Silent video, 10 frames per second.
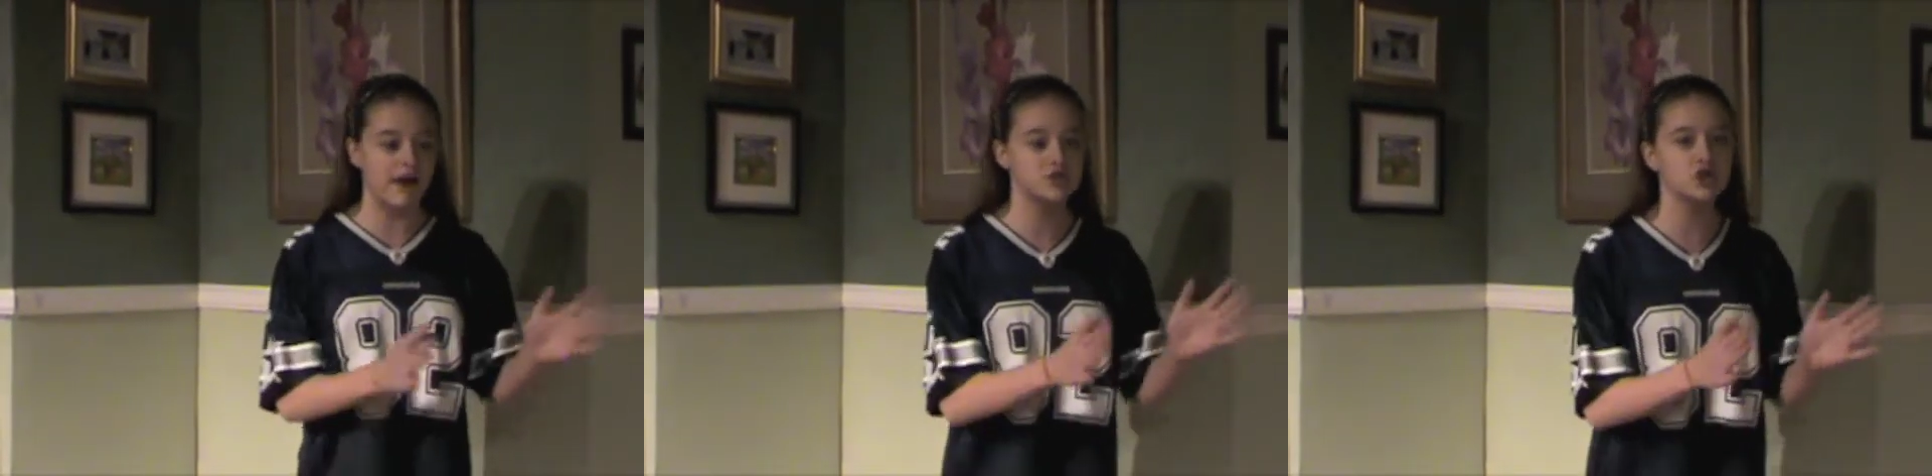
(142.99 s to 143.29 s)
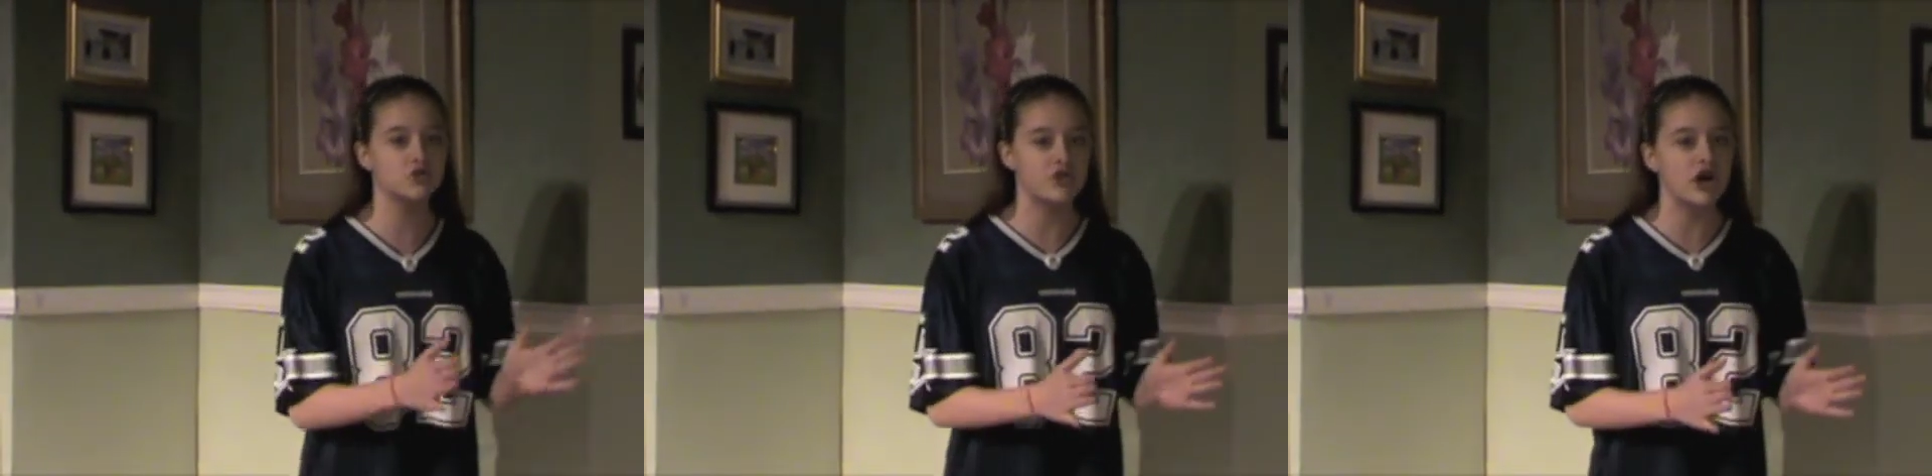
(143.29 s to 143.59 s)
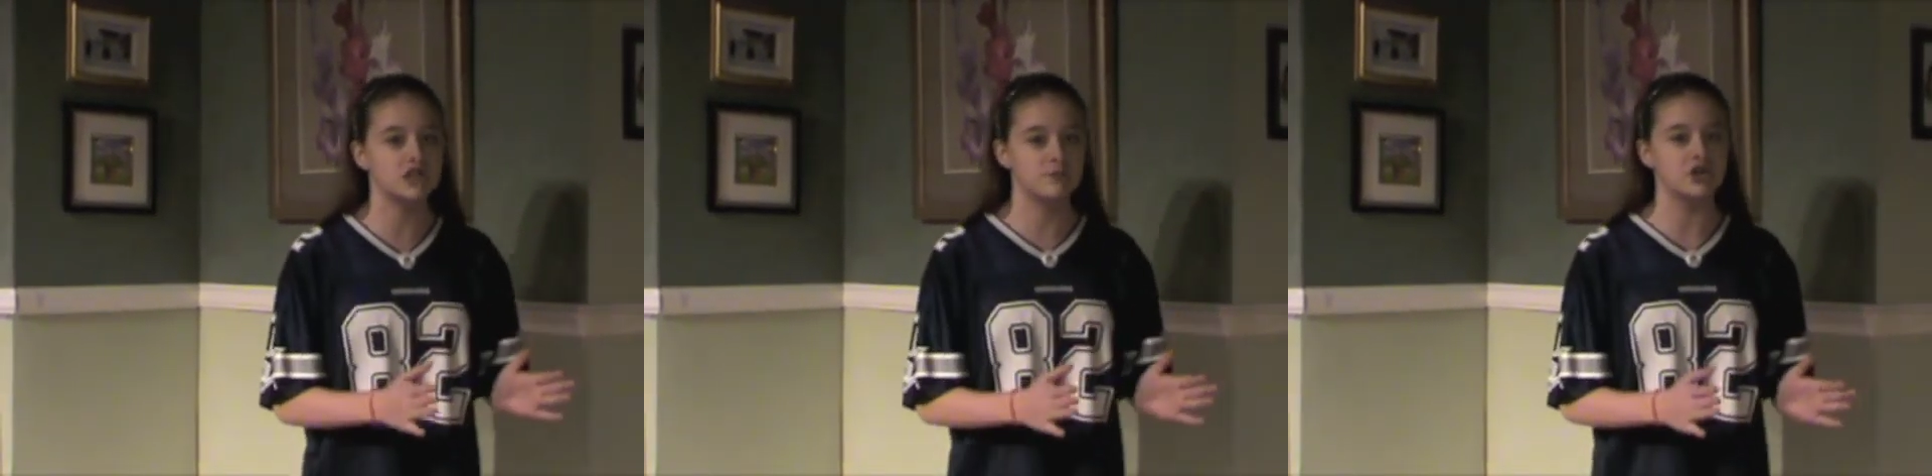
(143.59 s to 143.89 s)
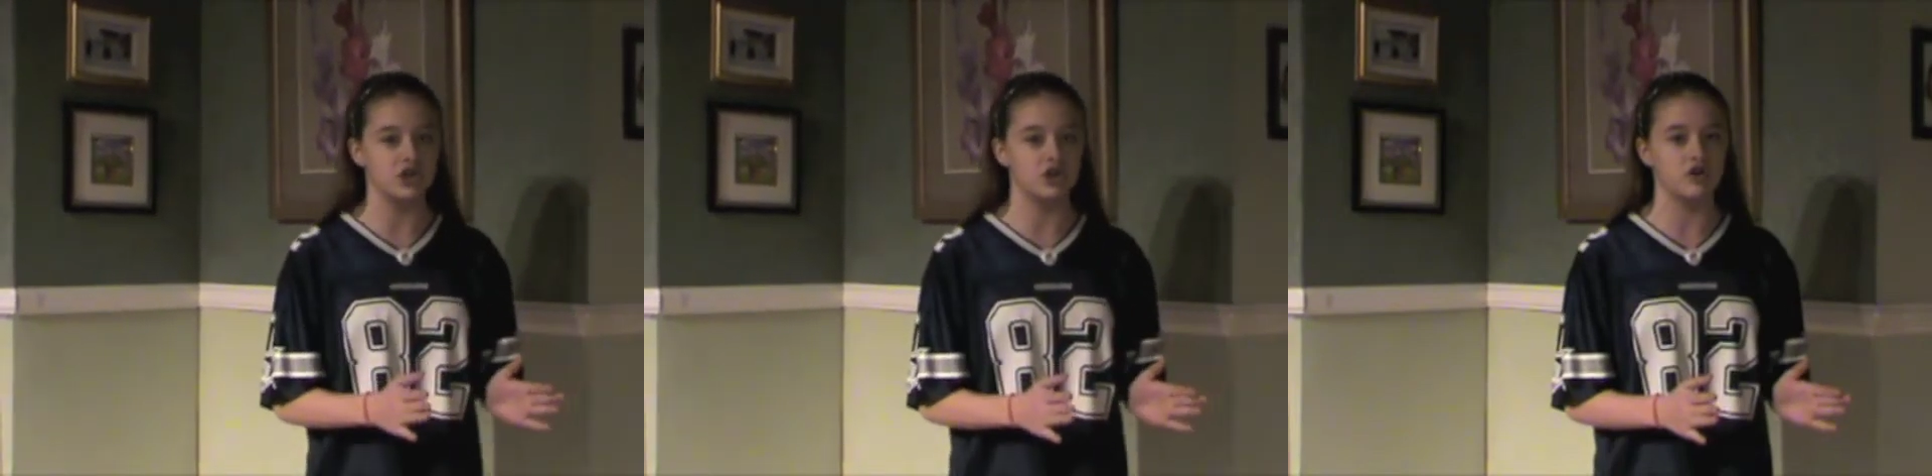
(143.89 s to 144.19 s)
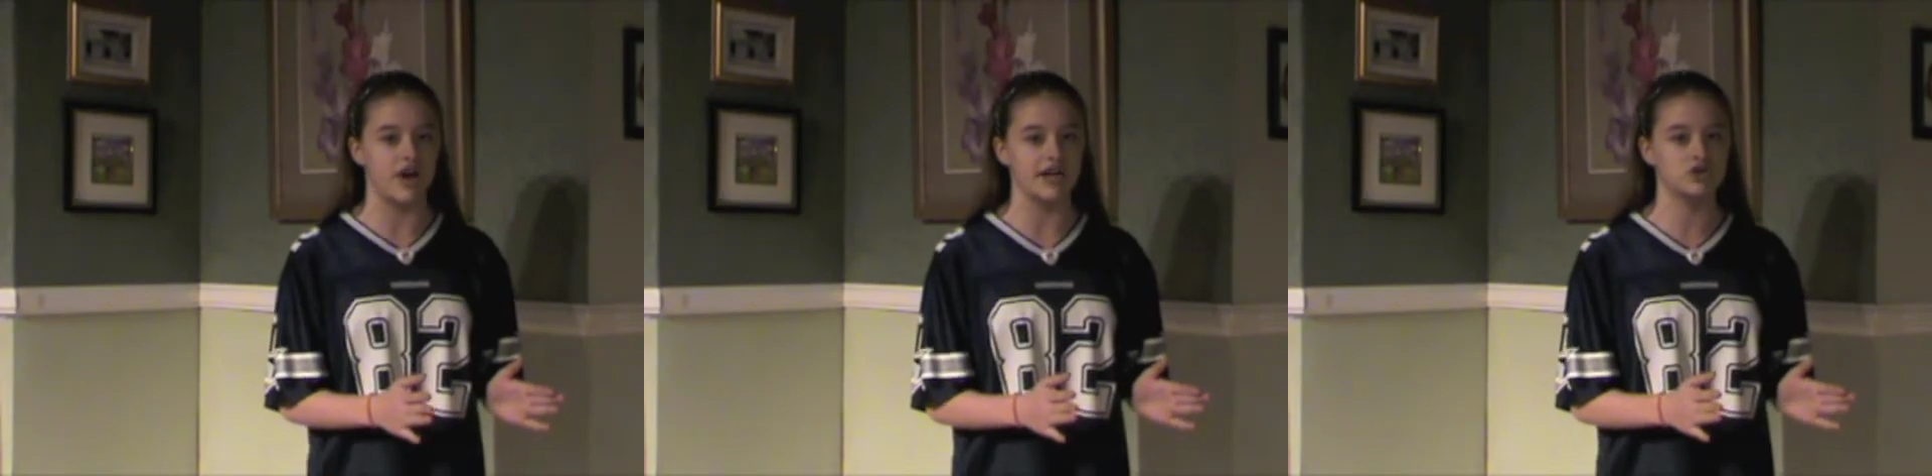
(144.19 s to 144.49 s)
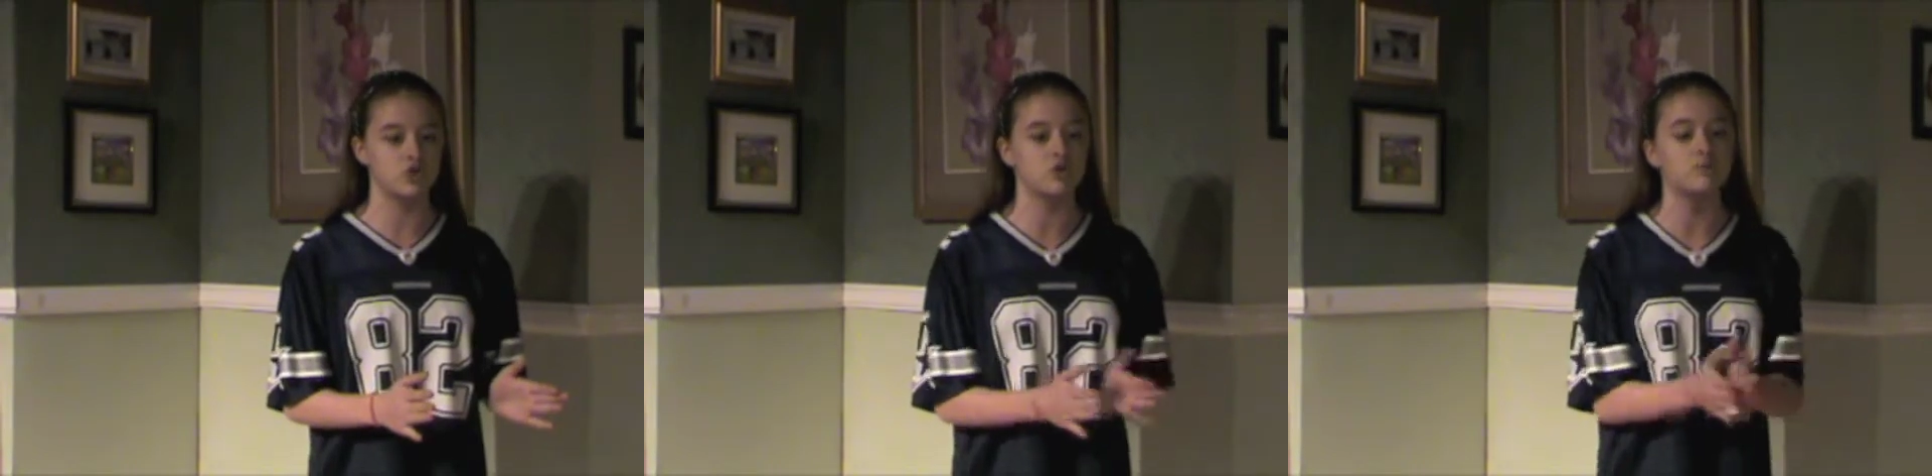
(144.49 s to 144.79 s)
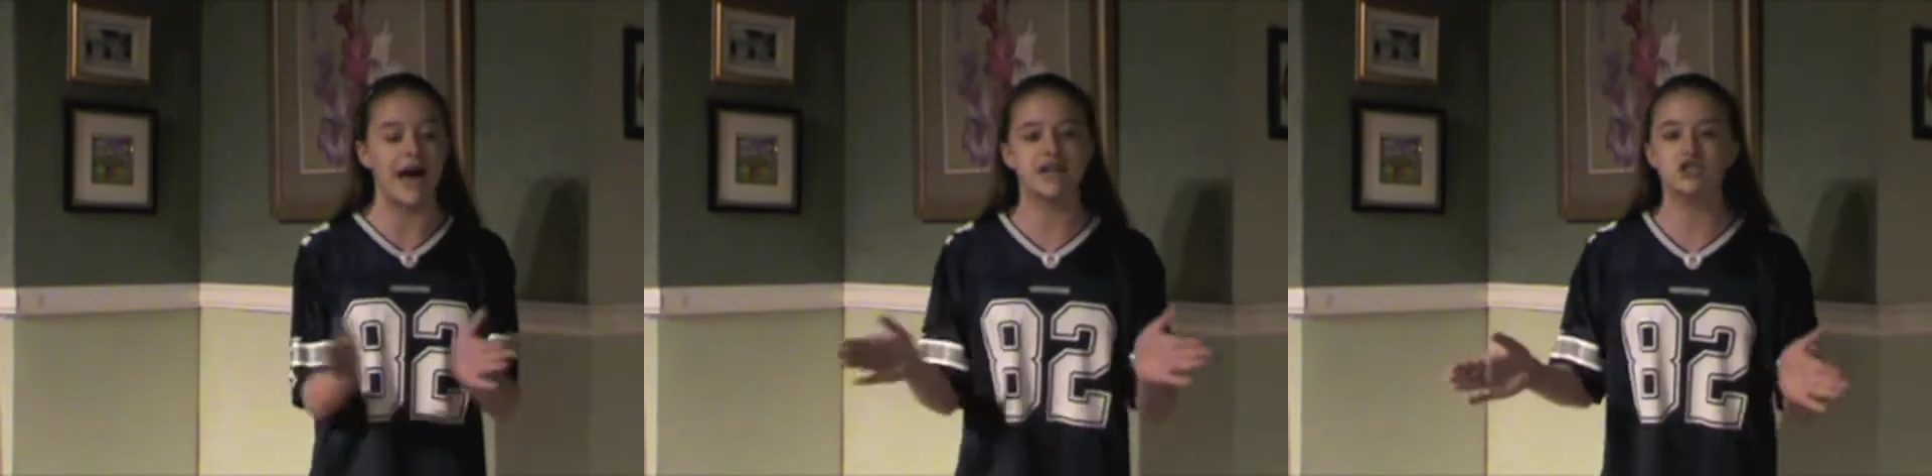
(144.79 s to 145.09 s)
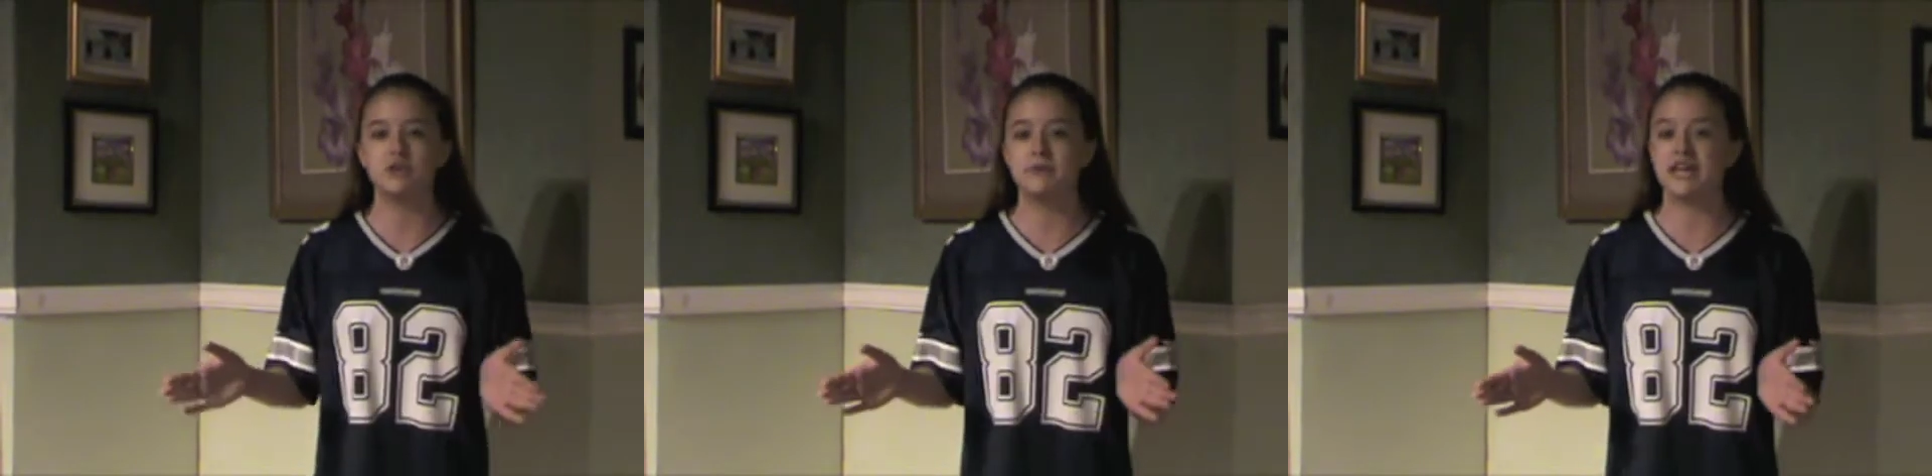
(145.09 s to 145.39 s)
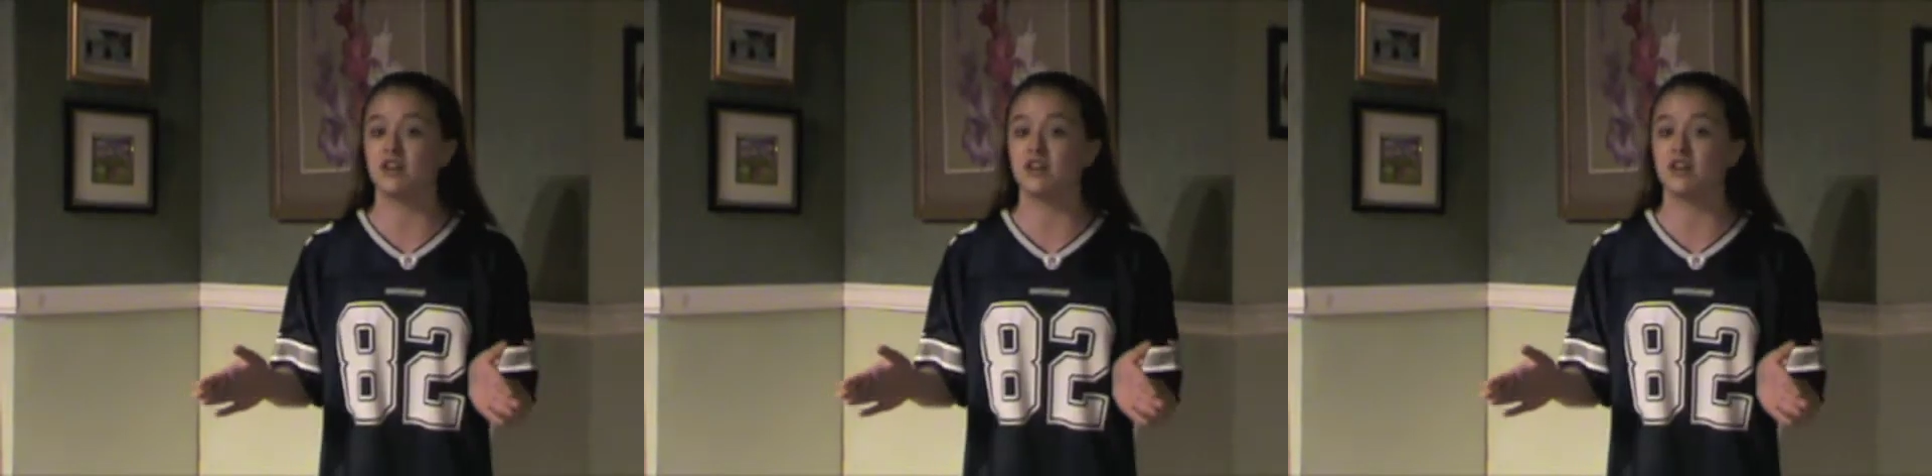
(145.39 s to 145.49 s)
After your freshman year of high school, math should be an